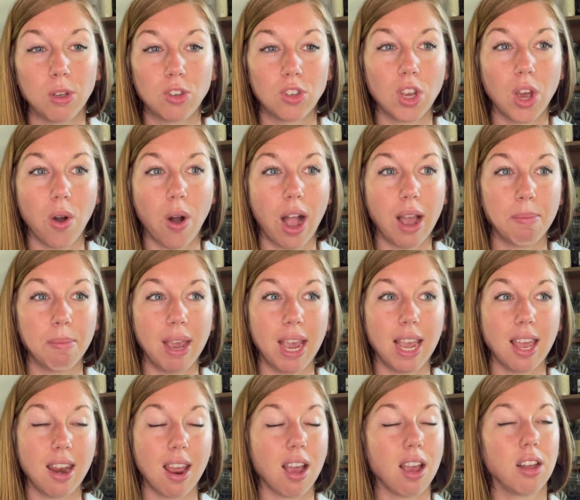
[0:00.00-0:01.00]
So I
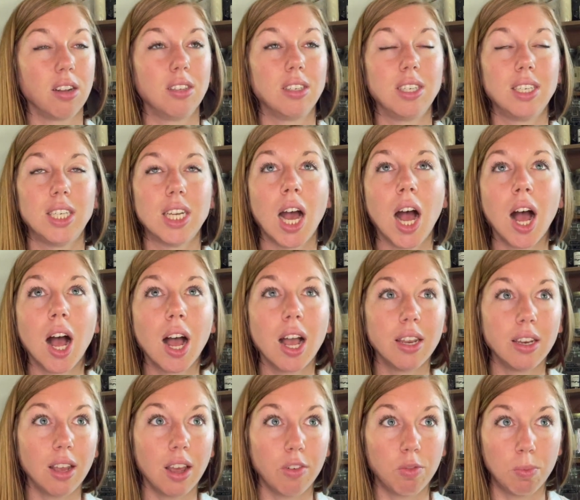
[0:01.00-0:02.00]
made a
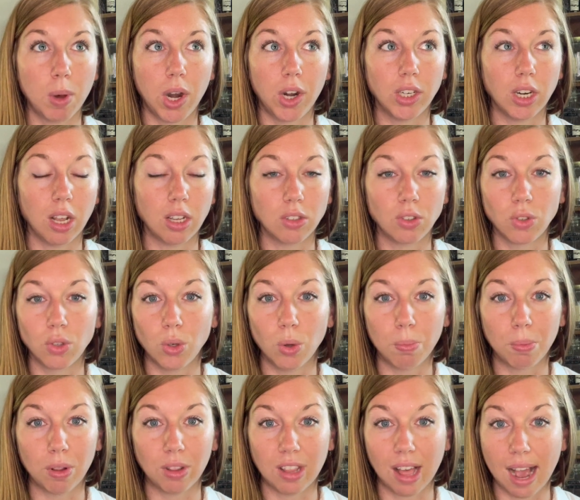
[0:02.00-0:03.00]
ton of butternut
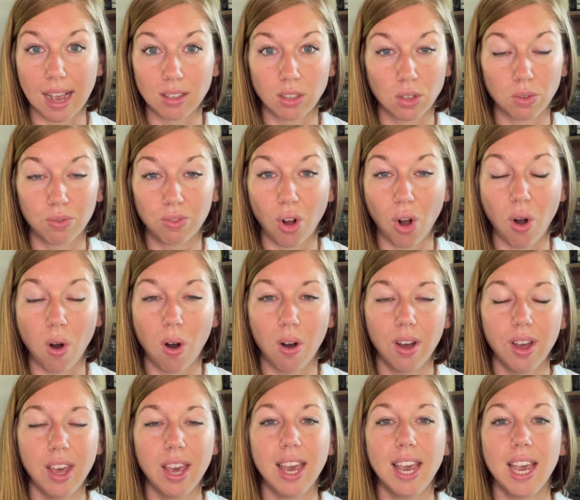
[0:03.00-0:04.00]
soup last fall,